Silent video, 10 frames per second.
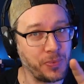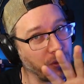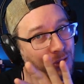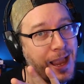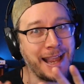
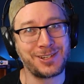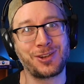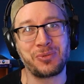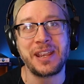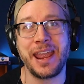the
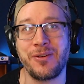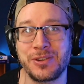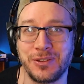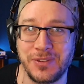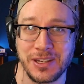last three
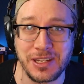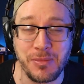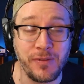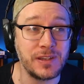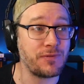eras of
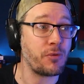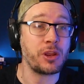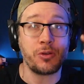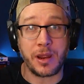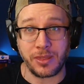Disney movies. If you
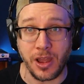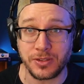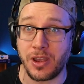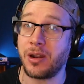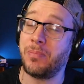want to hear my
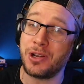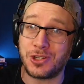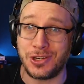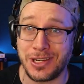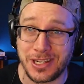thoughts on a
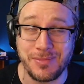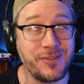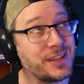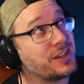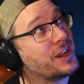bunch of Disney
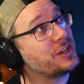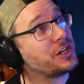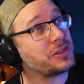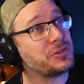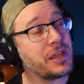movies,
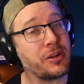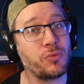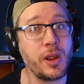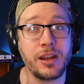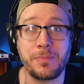check those
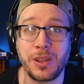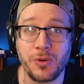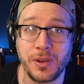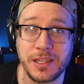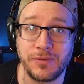out right up
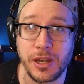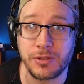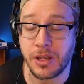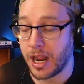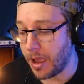here when this
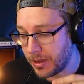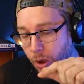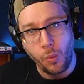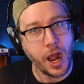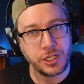video is done. I'm
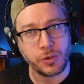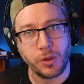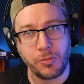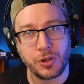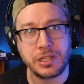going to watch it
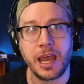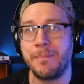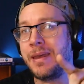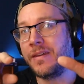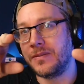one more
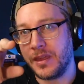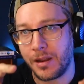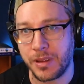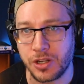time, then I'm